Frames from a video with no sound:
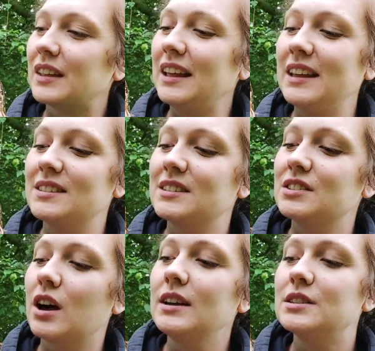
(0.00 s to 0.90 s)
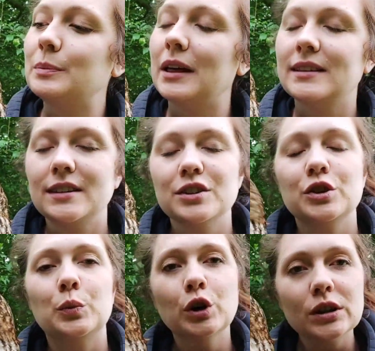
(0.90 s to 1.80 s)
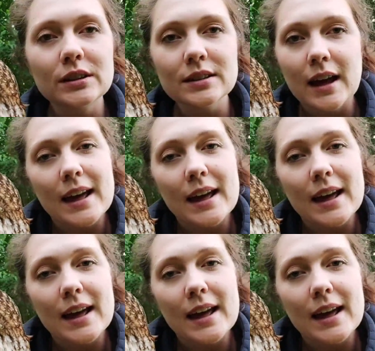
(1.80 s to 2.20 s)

He is designed to blend into the woodland.